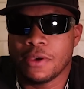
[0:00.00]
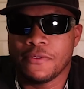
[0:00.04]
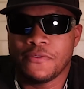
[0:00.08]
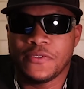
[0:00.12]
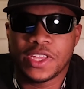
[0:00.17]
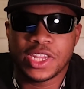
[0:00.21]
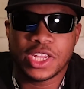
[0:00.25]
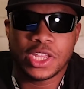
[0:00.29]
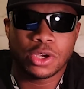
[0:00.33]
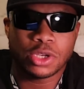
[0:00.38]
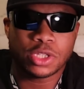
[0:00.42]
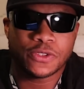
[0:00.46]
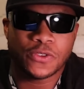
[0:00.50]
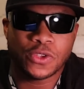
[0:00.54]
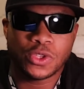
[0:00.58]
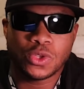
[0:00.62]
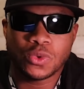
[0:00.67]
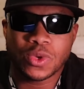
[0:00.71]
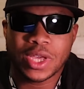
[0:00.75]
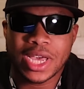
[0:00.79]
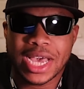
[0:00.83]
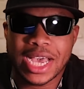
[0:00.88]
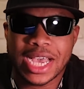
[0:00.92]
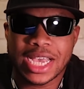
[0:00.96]
videos for
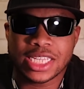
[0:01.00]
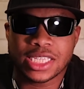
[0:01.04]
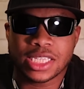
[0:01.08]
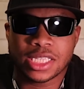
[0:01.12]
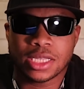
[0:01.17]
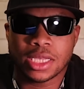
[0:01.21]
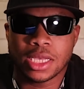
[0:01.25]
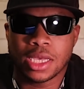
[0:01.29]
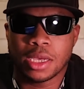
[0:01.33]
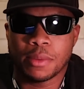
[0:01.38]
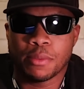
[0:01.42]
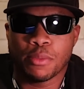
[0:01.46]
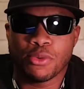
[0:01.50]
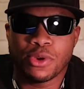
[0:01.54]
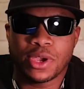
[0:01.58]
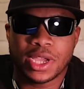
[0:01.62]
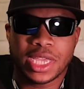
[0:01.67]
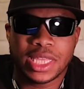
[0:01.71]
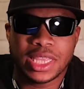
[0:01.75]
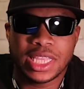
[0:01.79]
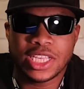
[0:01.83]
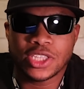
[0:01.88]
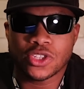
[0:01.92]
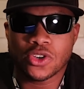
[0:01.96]
you guys
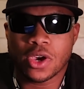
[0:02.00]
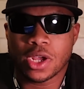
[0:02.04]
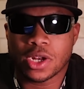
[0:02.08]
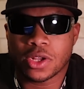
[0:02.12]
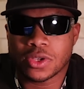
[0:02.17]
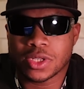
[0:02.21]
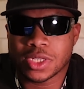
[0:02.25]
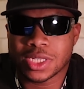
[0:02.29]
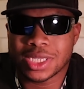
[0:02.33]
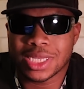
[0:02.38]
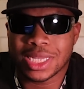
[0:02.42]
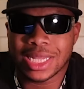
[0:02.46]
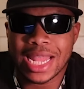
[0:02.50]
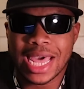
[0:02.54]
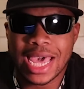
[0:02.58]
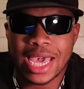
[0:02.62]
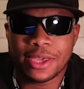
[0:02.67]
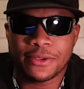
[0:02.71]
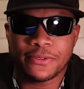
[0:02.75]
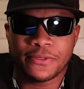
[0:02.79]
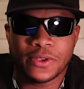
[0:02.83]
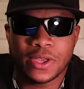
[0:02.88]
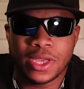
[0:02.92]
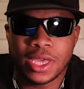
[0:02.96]
bringing these articles to
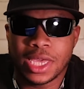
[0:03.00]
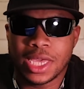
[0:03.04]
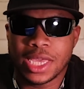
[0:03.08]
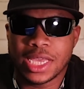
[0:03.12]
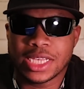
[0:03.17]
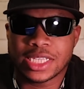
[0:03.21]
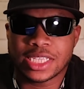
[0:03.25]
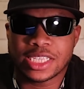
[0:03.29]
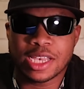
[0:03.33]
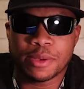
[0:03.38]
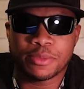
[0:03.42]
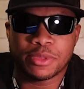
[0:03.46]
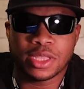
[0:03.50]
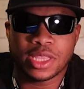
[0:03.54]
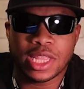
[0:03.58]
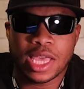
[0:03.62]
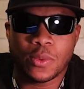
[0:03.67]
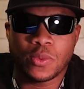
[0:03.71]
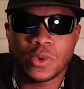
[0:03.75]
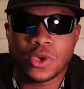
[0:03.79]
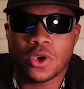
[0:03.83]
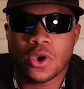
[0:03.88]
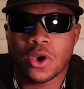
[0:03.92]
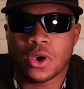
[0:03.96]
life is something
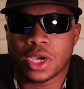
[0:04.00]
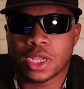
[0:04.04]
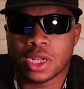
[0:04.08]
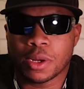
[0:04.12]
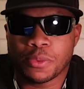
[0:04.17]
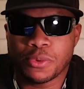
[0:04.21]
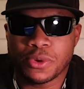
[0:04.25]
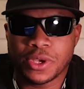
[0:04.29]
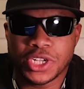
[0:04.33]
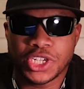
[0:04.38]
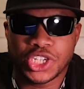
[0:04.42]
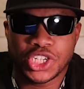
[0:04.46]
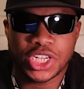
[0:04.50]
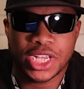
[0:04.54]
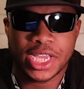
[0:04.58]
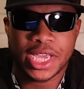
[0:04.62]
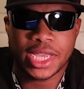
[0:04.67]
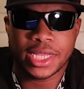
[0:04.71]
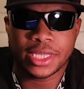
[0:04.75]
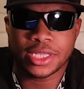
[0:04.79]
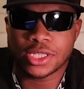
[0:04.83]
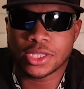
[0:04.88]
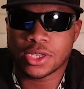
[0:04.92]
that we all can appreciate.